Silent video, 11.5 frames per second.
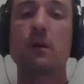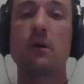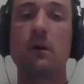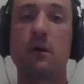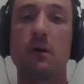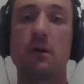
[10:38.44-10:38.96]

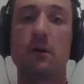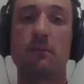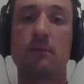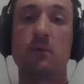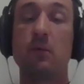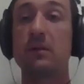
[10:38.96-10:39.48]

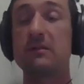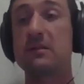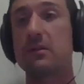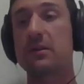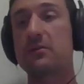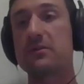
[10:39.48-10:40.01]
what these
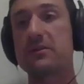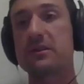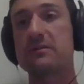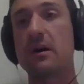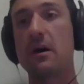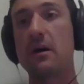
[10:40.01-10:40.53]

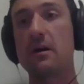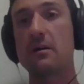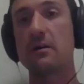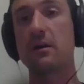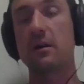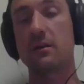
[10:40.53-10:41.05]
characteristics
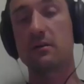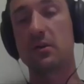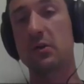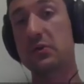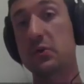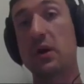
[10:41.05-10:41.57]
are
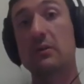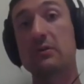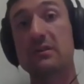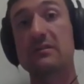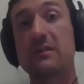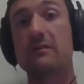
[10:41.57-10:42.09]
and also how
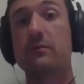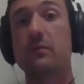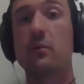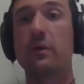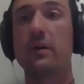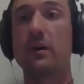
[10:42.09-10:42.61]

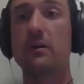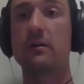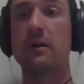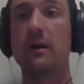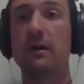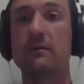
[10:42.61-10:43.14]
successful we
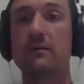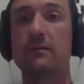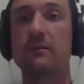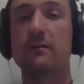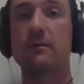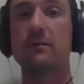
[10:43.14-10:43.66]
are at